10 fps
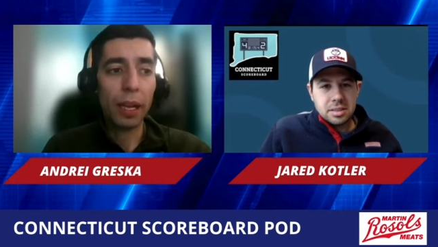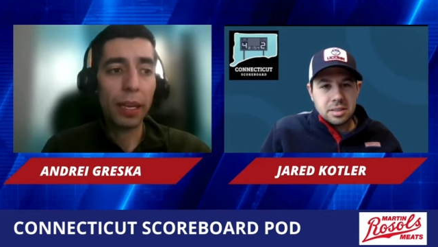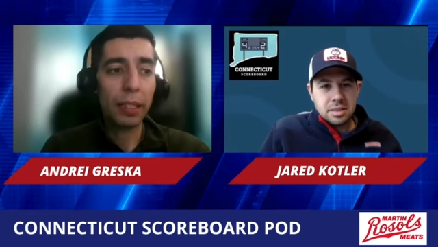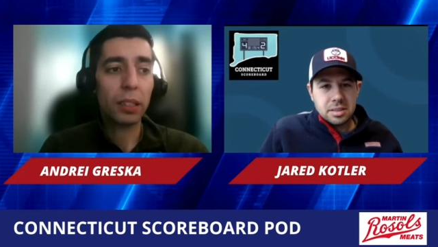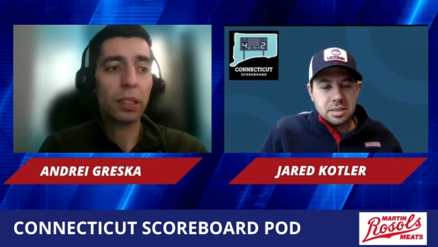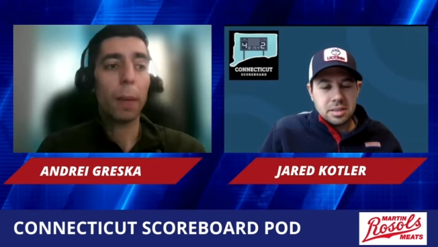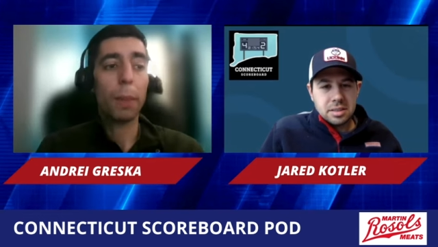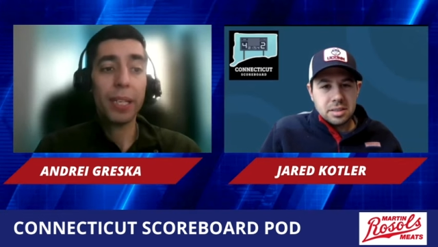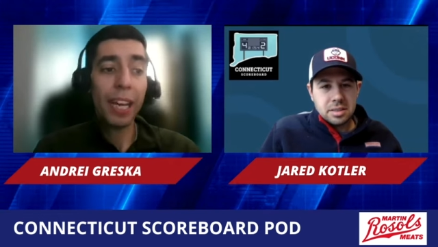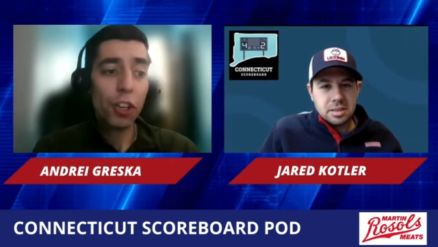Speaker 1: is a
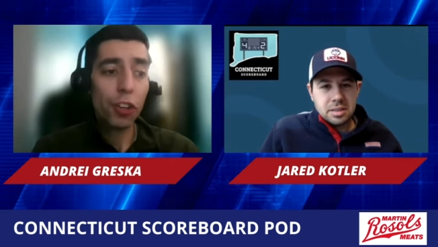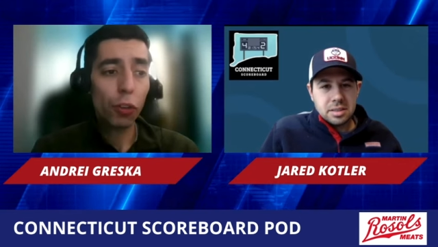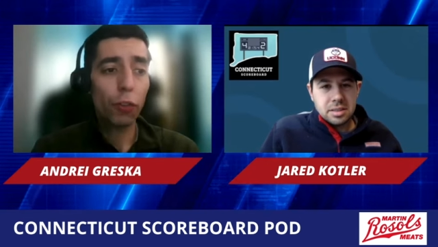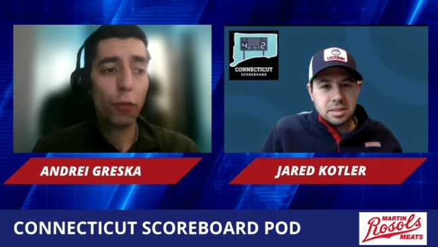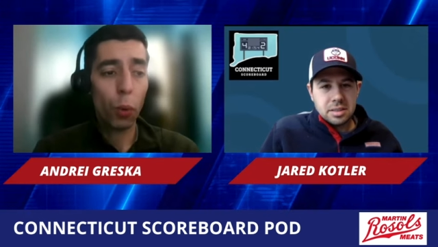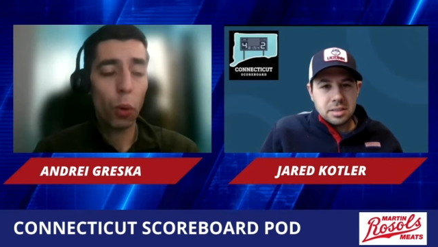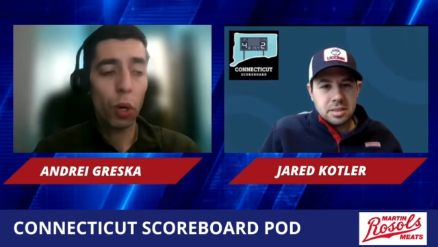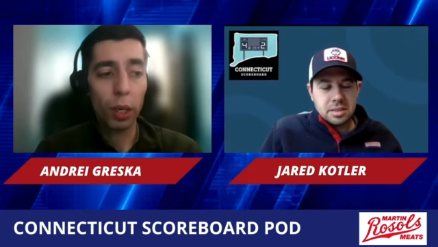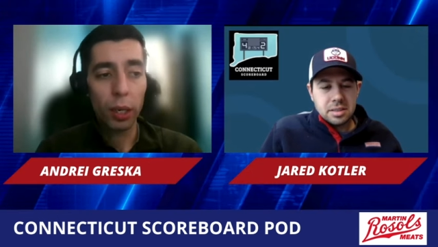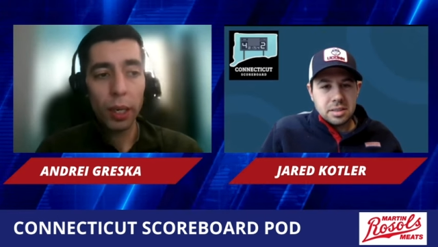potential
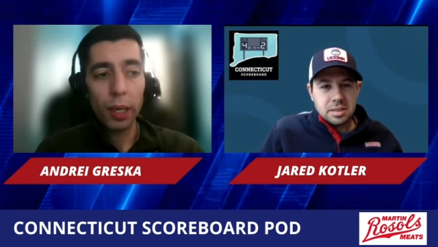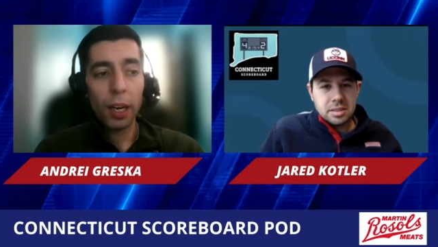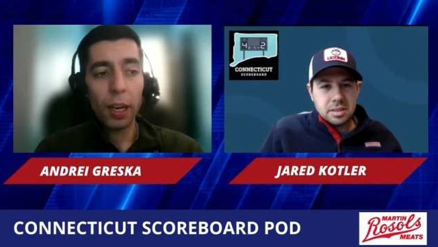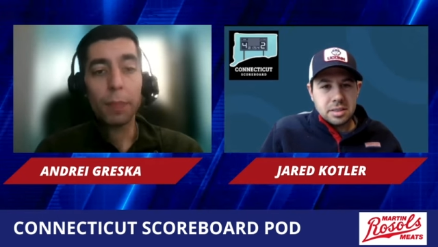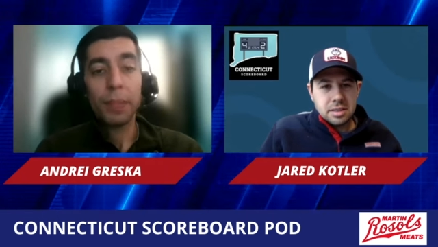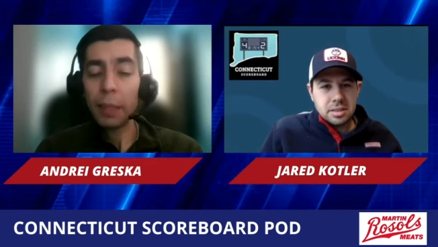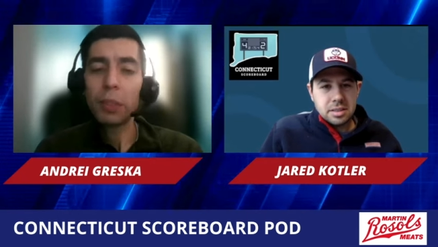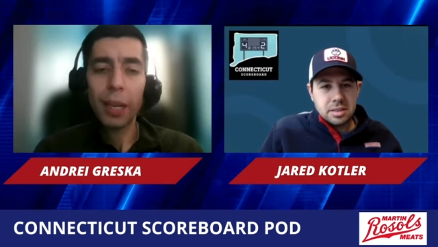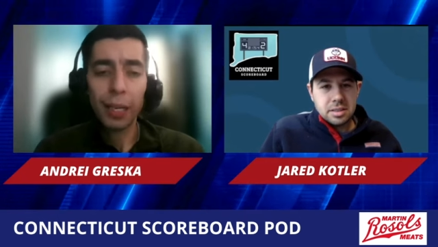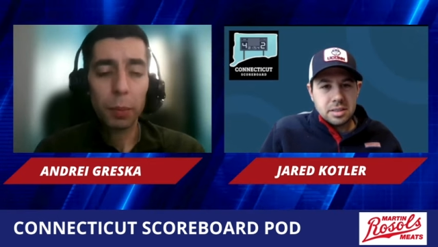for um, teams
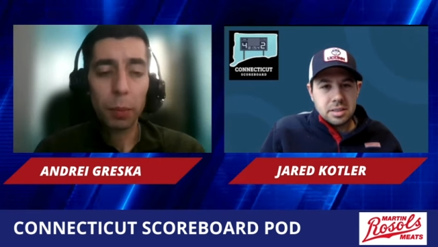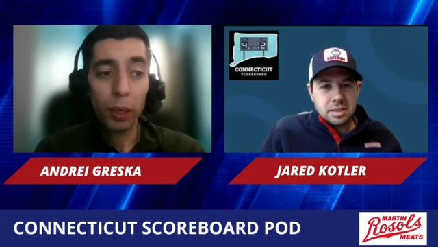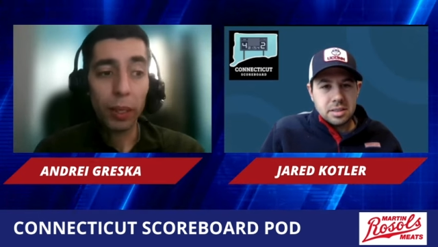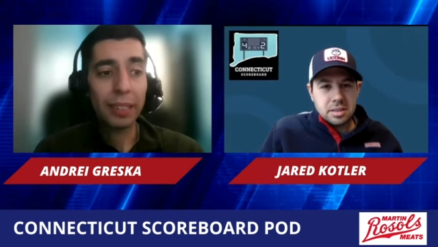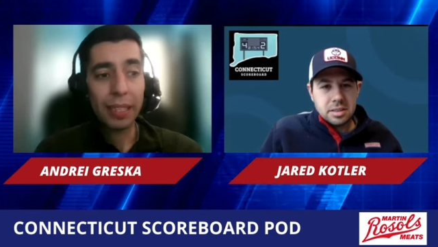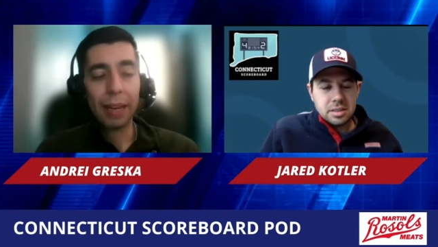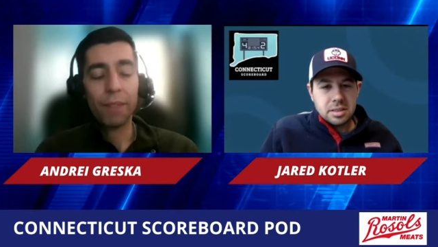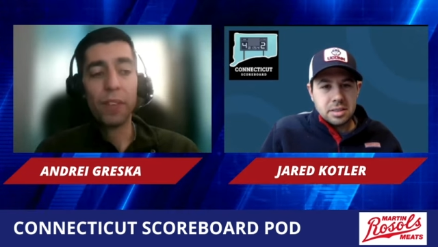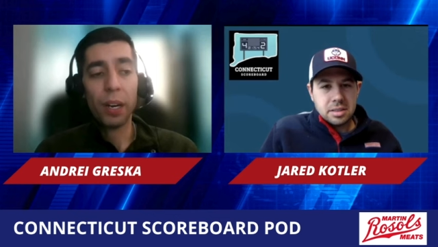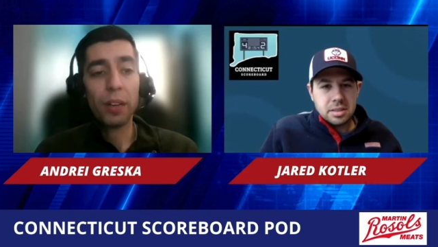to exploit is that
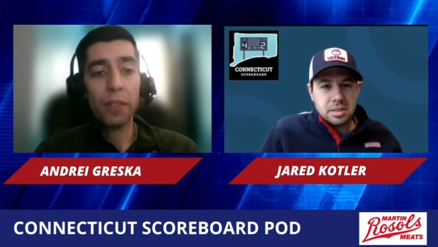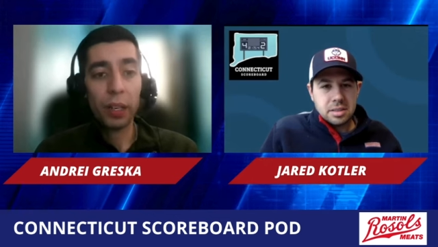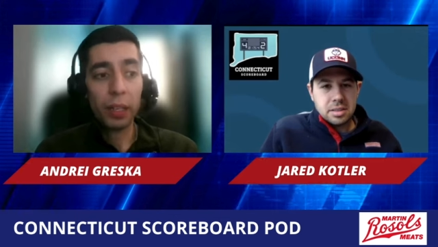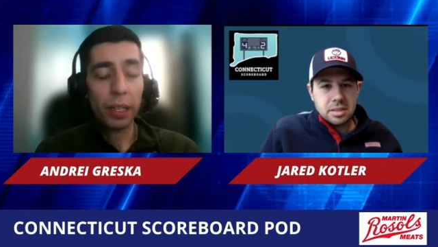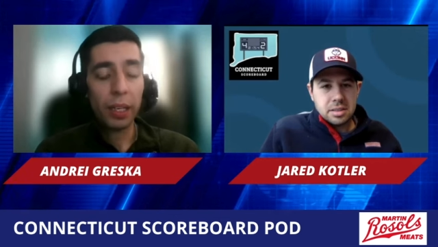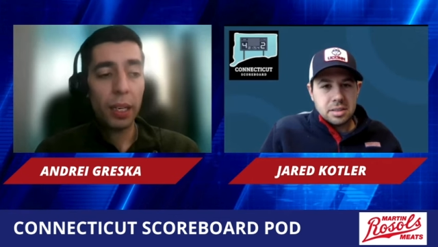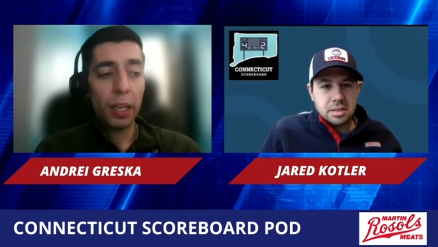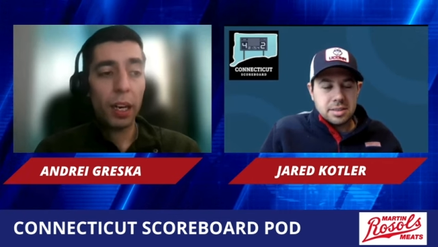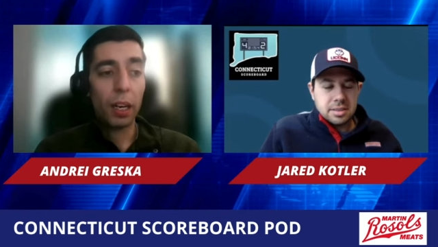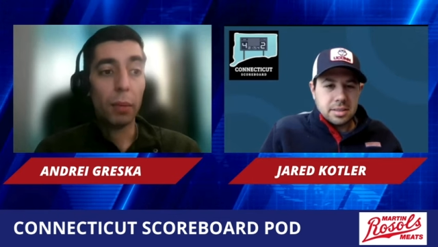very very
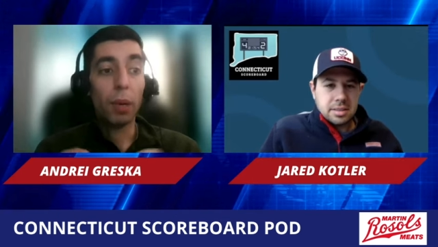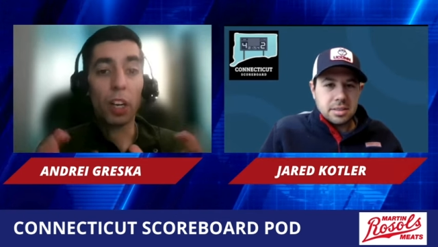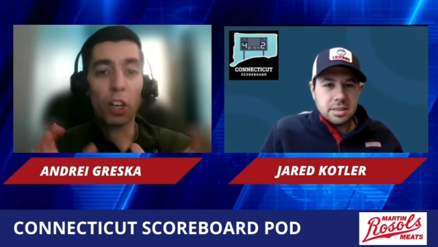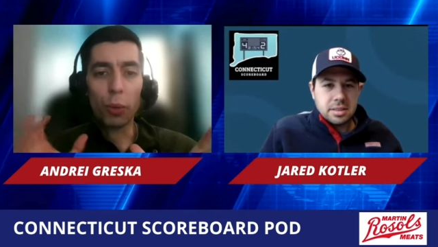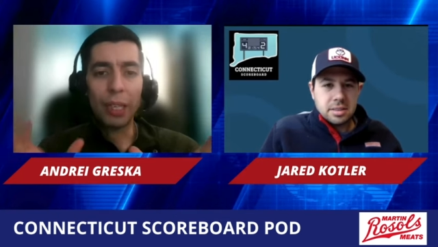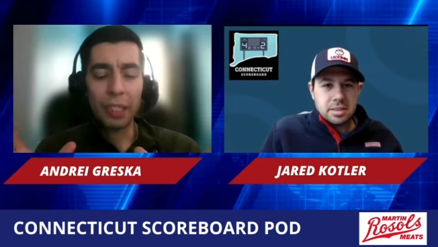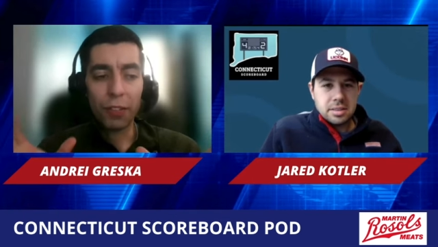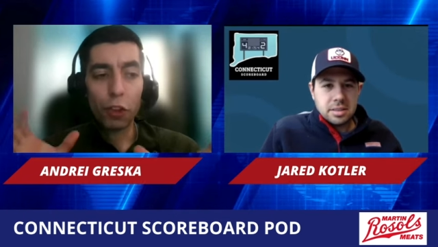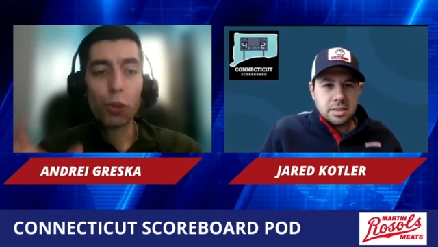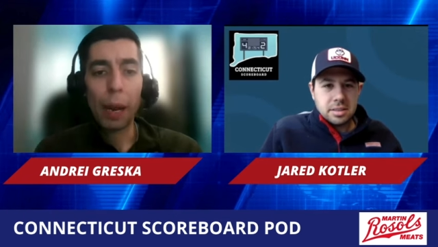um,
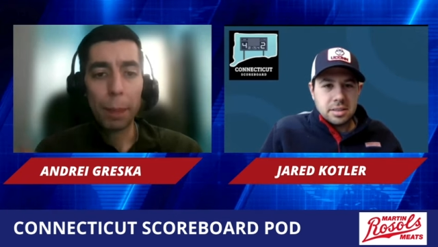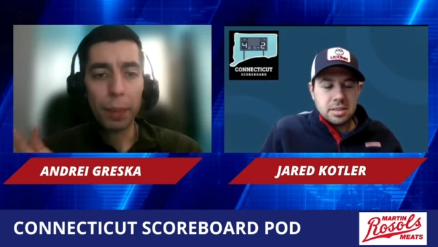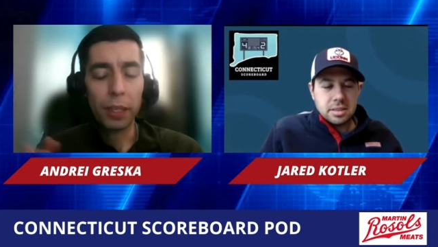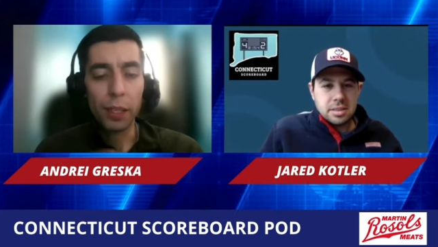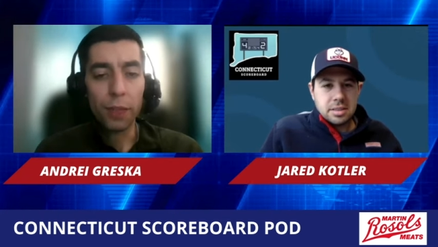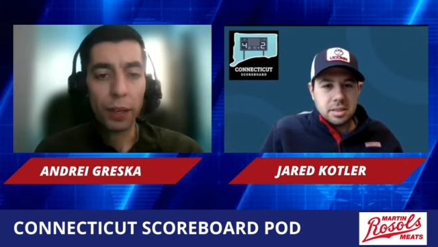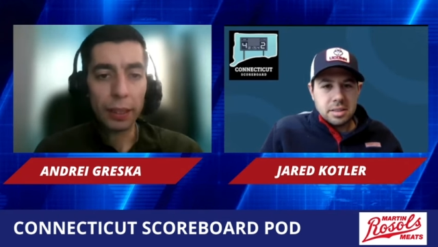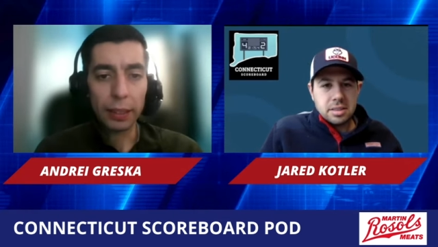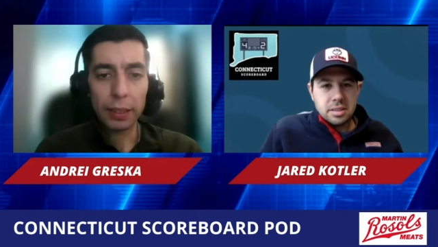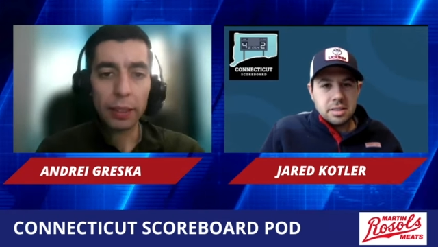aggressive trapping
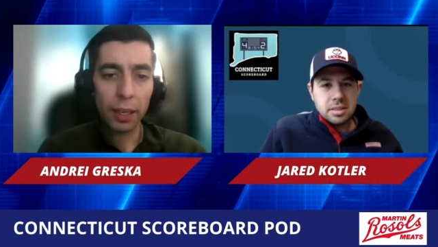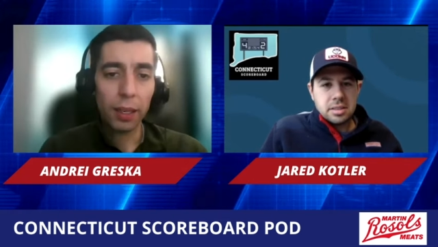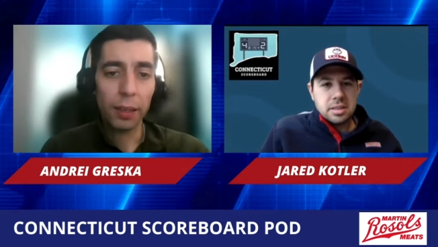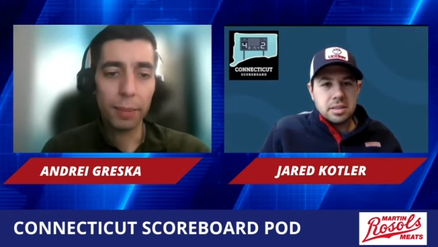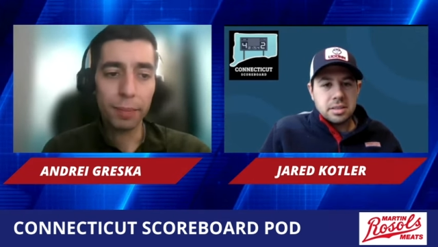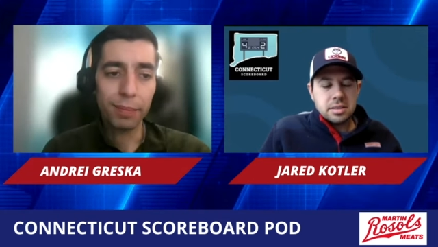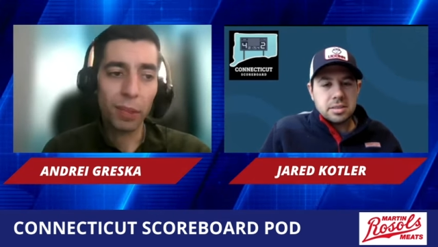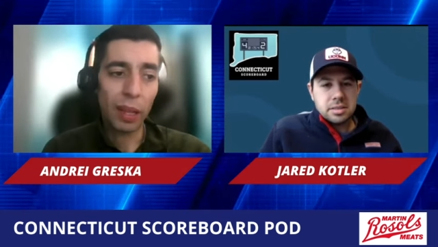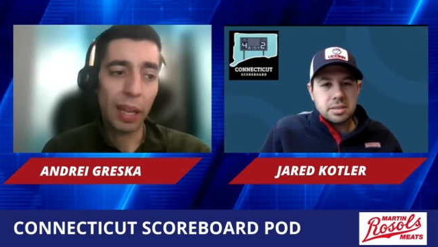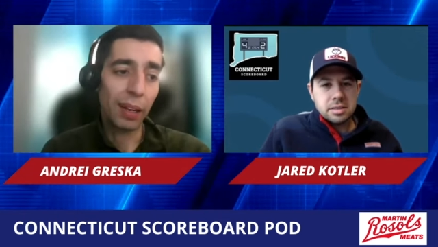defense um,
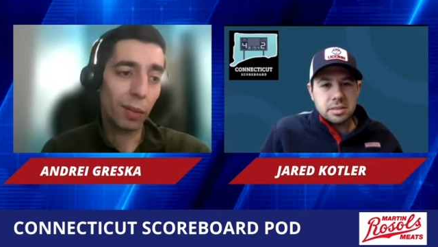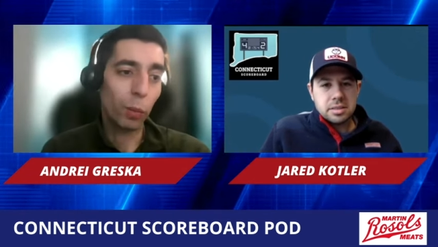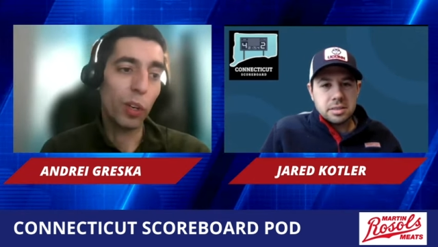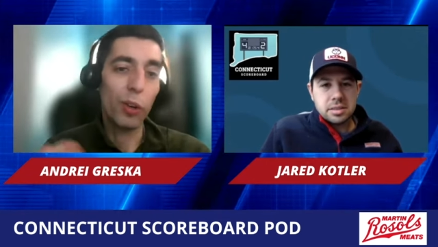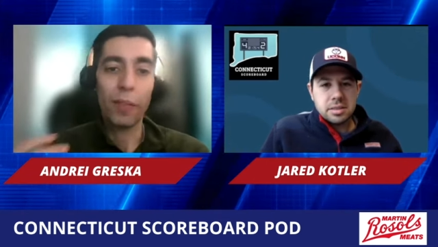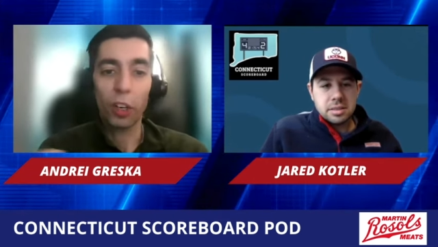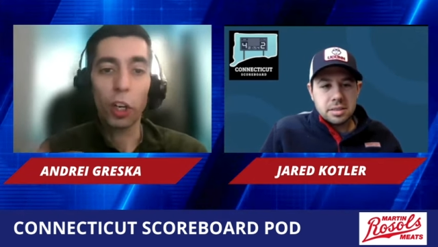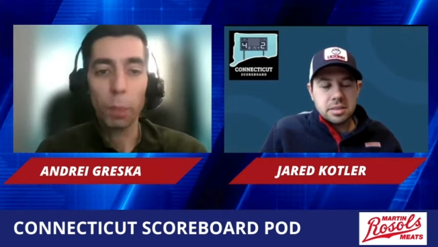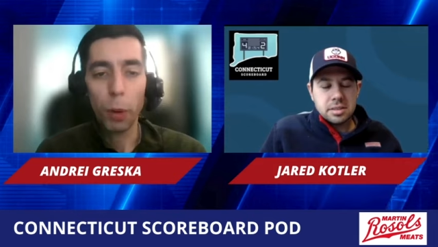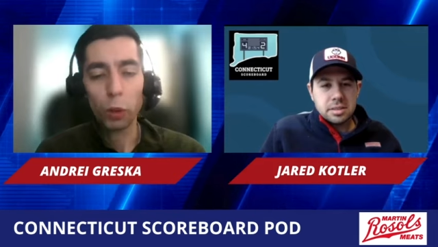that when you have a
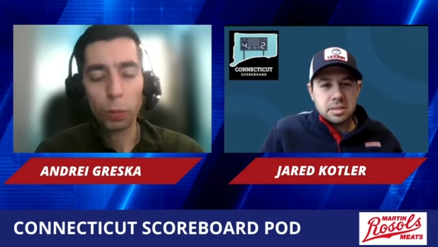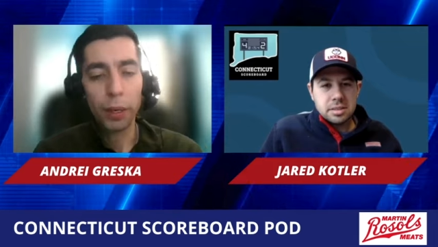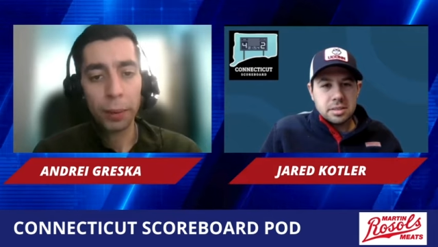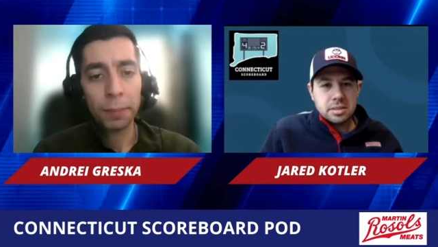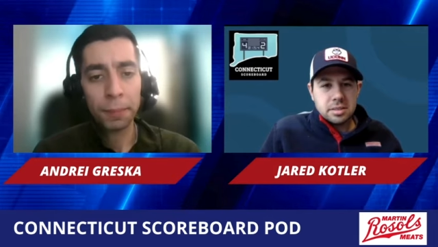good post player